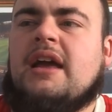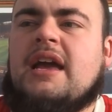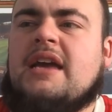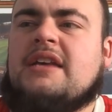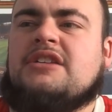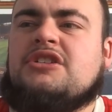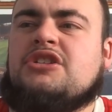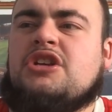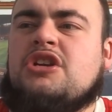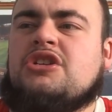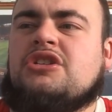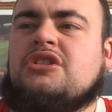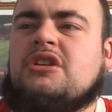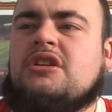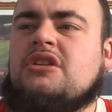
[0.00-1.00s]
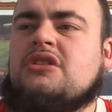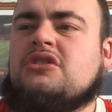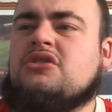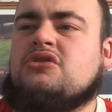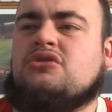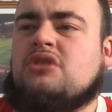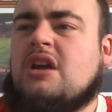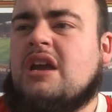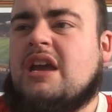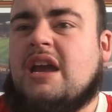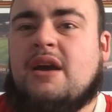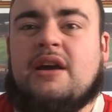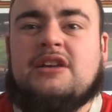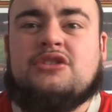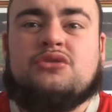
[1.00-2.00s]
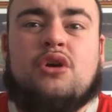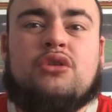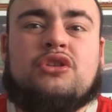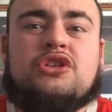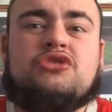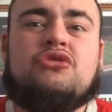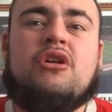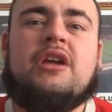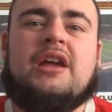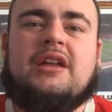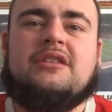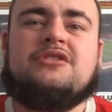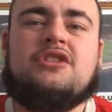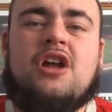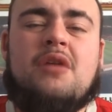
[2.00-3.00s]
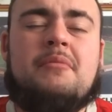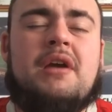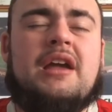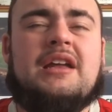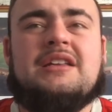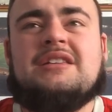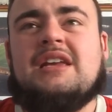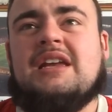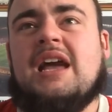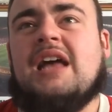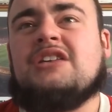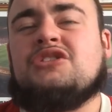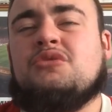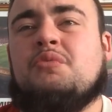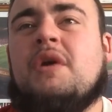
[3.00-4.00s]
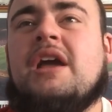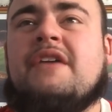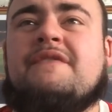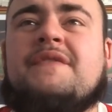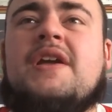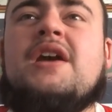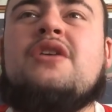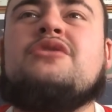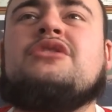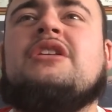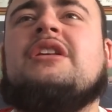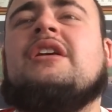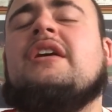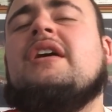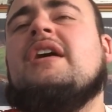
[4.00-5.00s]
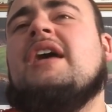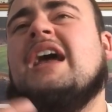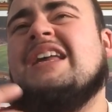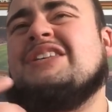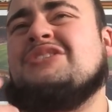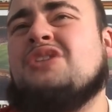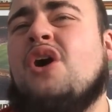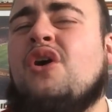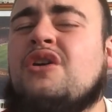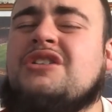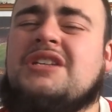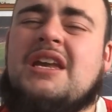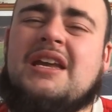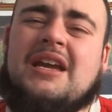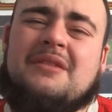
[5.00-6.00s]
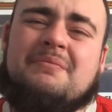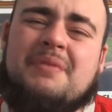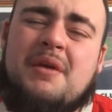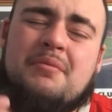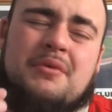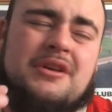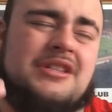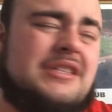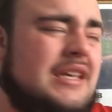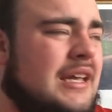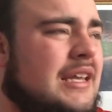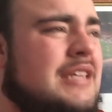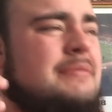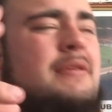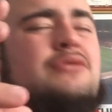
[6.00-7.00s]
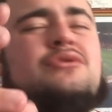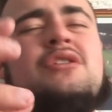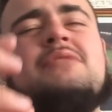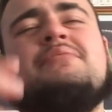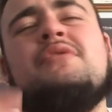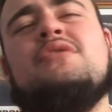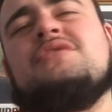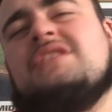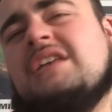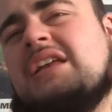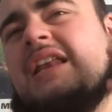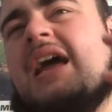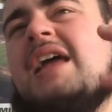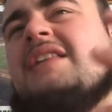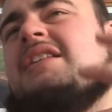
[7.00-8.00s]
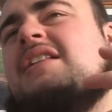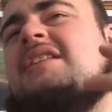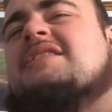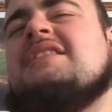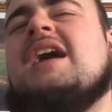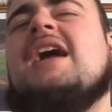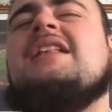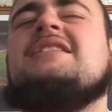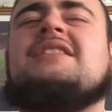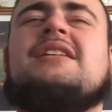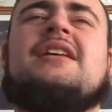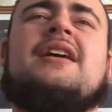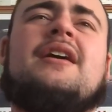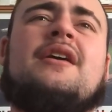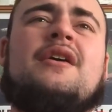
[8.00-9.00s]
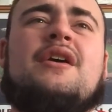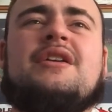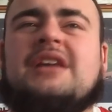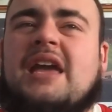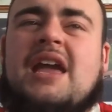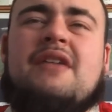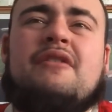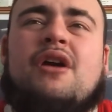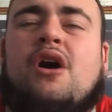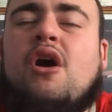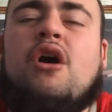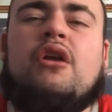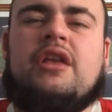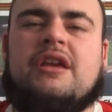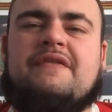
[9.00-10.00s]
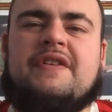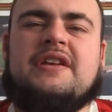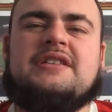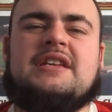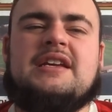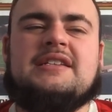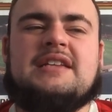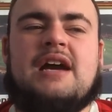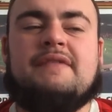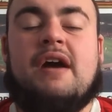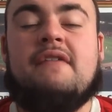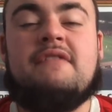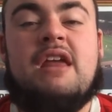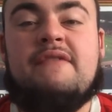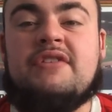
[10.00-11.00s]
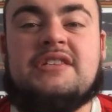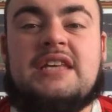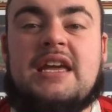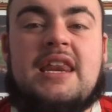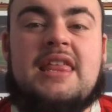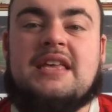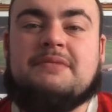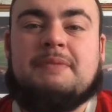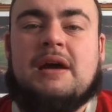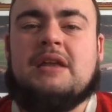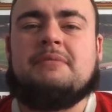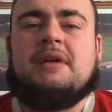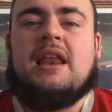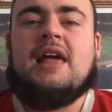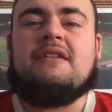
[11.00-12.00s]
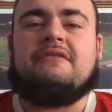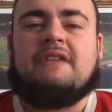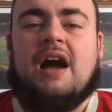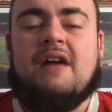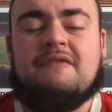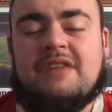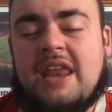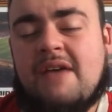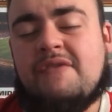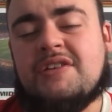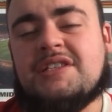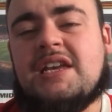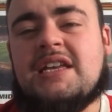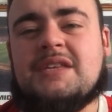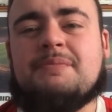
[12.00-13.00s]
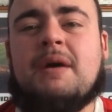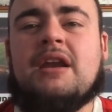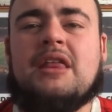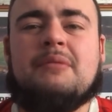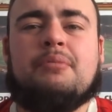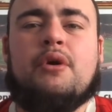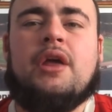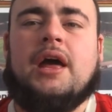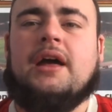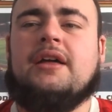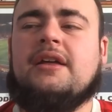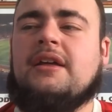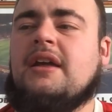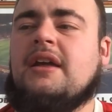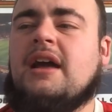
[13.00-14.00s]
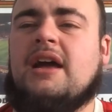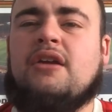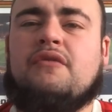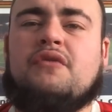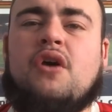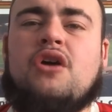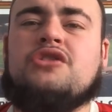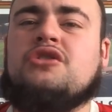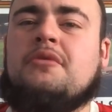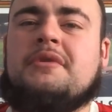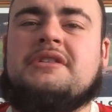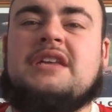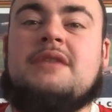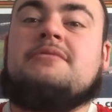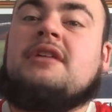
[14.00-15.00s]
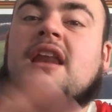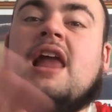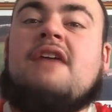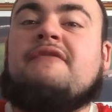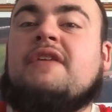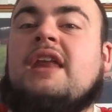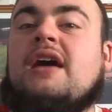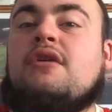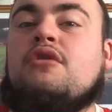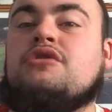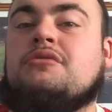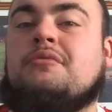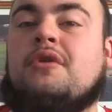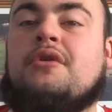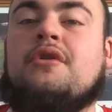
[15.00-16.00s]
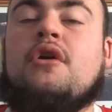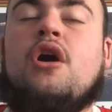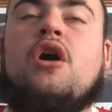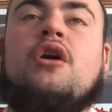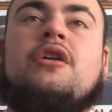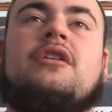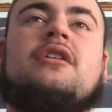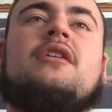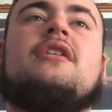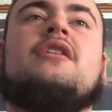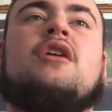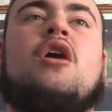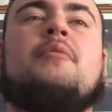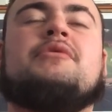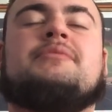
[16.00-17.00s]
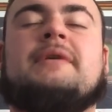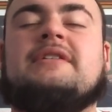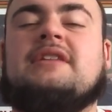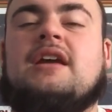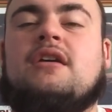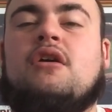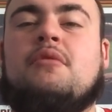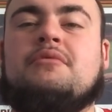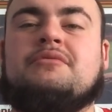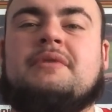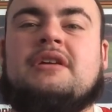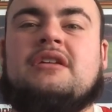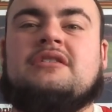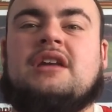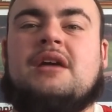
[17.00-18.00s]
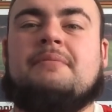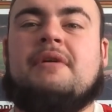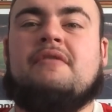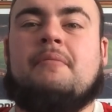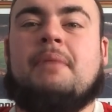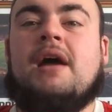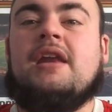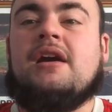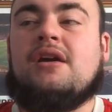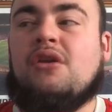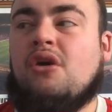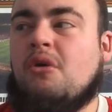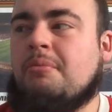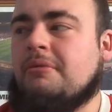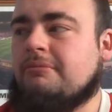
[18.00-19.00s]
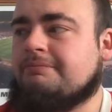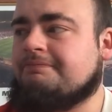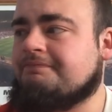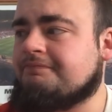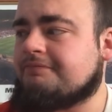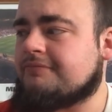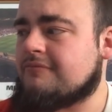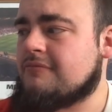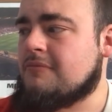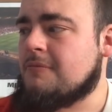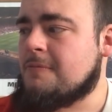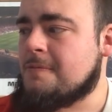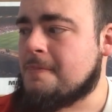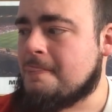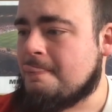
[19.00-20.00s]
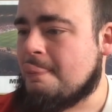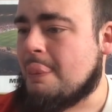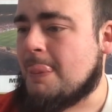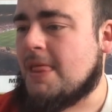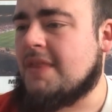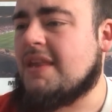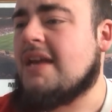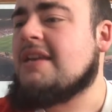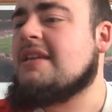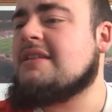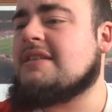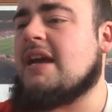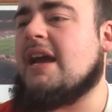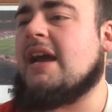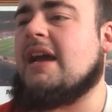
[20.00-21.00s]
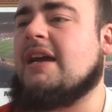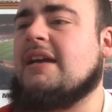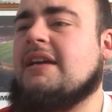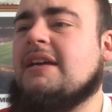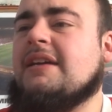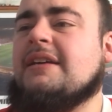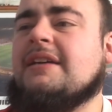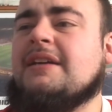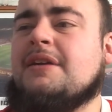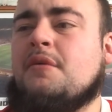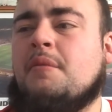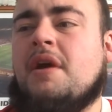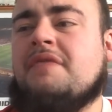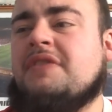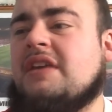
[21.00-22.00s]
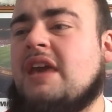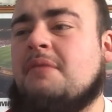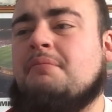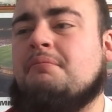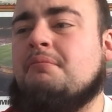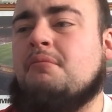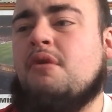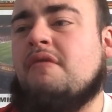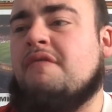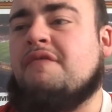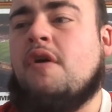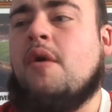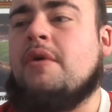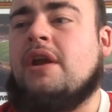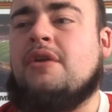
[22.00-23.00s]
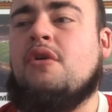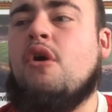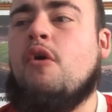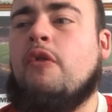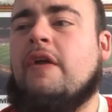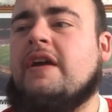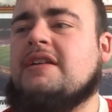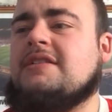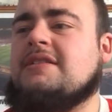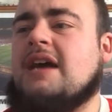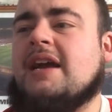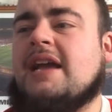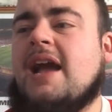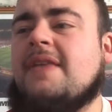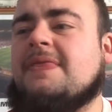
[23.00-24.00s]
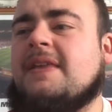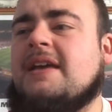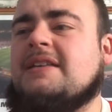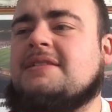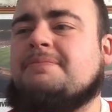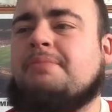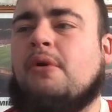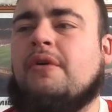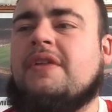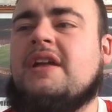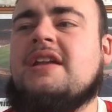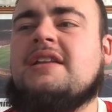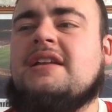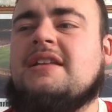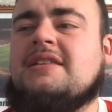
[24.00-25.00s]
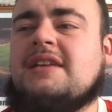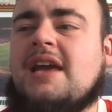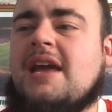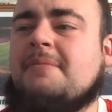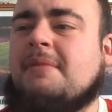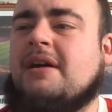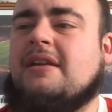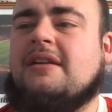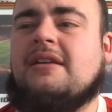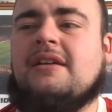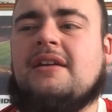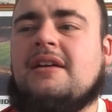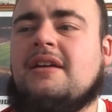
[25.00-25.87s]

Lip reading: it's just, it's so destroying. Do you know what I mean? That's the way it feels, and it's toxic, and people are seeing this about 20 pews, seeing that inside the stands, and you're hearing it all, and you're thinking to yourself, I've never seen this bad in my life. I've never seen this bad at the Borough. And of course, you know what I mean? Teams are laughing at us and whatnot, and almost making us like a bit of a banter club. At the end of the day, we have to keep moving forward. I know this, I get this, but at the end of the day, man,